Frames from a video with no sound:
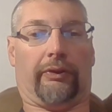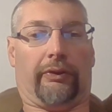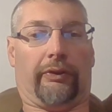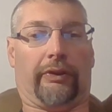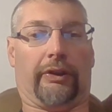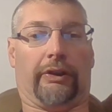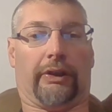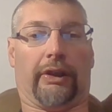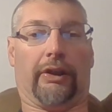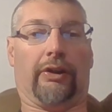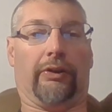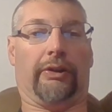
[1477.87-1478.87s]

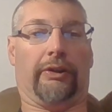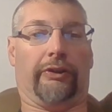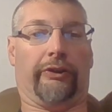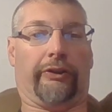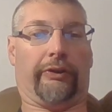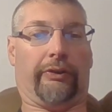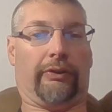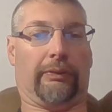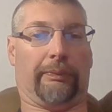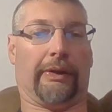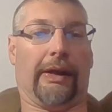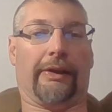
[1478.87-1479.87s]
Dakotas,
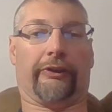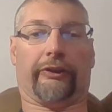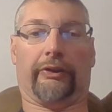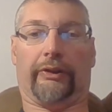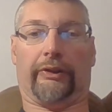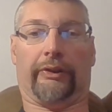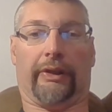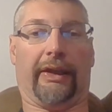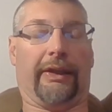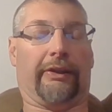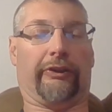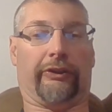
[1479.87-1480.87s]
Nebraska,
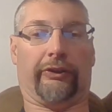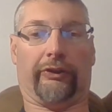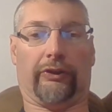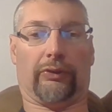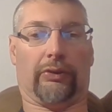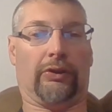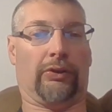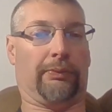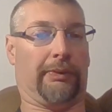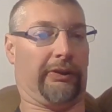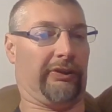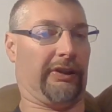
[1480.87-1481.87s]
Kansas,
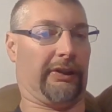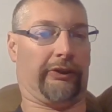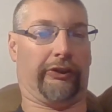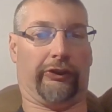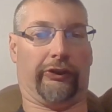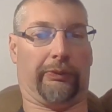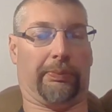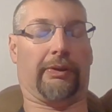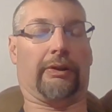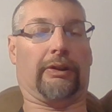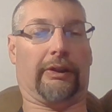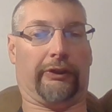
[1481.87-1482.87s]
Oklahoma, Texas,
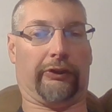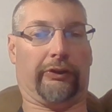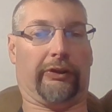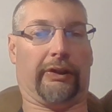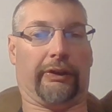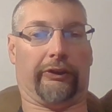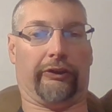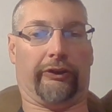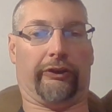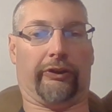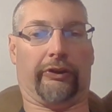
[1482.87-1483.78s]
lots of Texas.